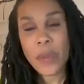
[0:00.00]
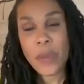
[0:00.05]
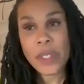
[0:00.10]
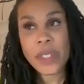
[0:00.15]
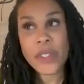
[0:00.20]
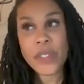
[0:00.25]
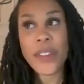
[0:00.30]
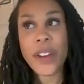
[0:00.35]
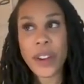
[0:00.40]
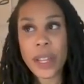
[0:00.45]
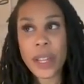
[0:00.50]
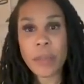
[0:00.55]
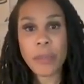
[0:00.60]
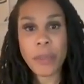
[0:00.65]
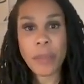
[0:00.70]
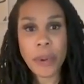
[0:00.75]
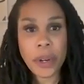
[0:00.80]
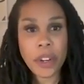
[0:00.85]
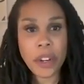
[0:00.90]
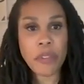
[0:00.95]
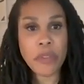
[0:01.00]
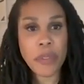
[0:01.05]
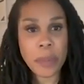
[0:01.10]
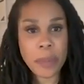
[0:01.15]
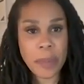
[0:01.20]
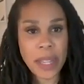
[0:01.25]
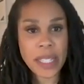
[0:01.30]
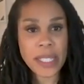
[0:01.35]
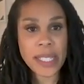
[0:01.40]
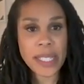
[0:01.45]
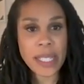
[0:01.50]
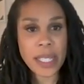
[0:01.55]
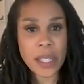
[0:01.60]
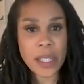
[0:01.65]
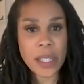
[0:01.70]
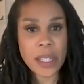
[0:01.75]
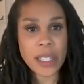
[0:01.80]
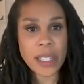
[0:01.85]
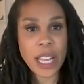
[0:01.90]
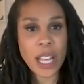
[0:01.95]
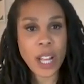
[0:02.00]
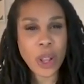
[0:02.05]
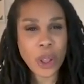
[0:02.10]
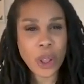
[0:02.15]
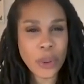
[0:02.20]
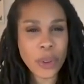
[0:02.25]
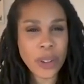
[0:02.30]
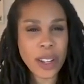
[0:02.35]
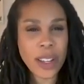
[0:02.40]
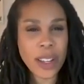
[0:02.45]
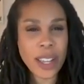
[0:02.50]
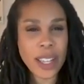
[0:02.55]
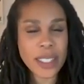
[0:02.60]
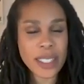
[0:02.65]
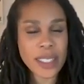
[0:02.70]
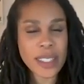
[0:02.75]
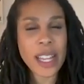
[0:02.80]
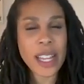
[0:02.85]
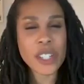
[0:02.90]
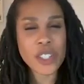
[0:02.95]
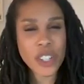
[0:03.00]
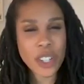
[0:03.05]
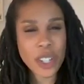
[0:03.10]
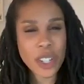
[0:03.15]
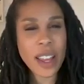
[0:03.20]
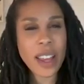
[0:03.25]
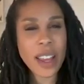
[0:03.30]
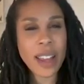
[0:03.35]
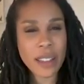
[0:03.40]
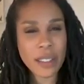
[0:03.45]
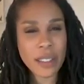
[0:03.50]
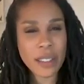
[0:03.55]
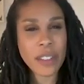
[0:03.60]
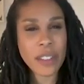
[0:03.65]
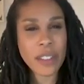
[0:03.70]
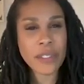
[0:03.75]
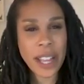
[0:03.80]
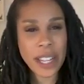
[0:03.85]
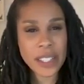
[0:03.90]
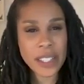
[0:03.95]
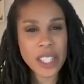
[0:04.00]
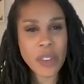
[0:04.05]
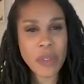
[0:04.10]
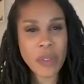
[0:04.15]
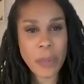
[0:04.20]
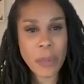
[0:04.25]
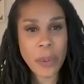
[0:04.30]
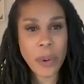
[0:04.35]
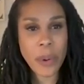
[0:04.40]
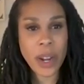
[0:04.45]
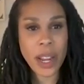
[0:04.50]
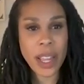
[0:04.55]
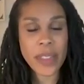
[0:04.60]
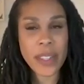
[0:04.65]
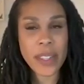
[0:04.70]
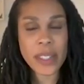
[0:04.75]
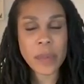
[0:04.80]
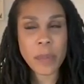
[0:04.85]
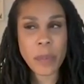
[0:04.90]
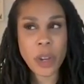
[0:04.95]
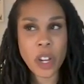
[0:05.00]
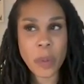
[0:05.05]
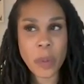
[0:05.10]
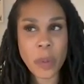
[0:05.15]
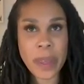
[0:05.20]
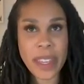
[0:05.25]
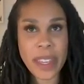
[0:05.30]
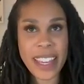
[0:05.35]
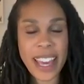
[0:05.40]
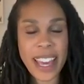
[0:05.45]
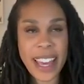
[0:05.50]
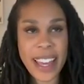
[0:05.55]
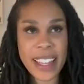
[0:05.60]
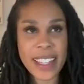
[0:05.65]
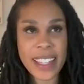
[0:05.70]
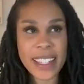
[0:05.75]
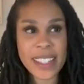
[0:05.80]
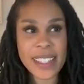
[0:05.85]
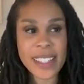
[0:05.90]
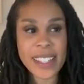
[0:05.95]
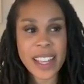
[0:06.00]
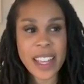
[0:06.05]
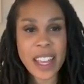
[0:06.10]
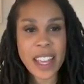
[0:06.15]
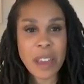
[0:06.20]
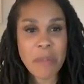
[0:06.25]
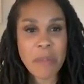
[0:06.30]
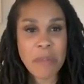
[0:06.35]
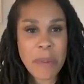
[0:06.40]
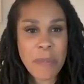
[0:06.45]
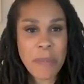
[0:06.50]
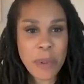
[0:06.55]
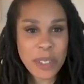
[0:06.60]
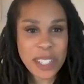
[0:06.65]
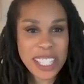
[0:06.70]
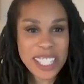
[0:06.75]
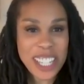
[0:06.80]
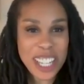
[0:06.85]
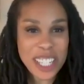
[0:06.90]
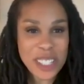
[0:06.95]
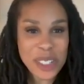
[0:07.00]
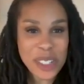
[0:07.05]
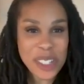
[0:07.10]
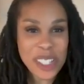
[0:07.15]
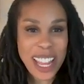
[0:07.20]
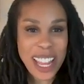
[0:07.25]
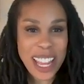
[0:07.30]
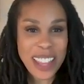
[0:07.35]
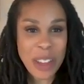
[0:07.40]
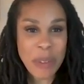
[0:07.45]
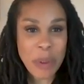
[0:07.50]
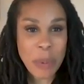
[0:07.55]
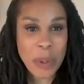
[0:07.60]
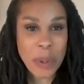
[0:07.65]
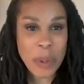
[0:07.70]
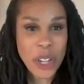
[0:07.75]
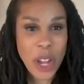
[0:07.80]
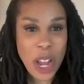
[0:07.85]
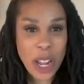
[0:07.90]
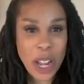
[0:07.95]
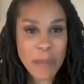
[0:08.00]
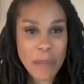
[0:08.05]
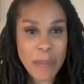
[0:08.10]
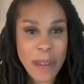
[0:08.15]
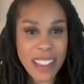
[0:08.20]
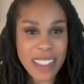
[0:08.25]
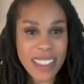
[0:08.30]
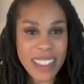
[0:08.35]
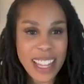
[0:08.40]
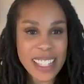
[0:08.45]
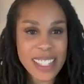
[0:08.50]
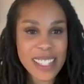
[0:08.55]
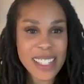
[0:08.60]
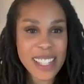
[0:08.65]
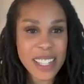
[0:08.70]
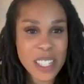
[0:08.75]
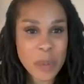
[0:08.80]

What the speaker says: It was very important for me to include a discussion of the Flexner Report in this book because people need to understand that when we talk about that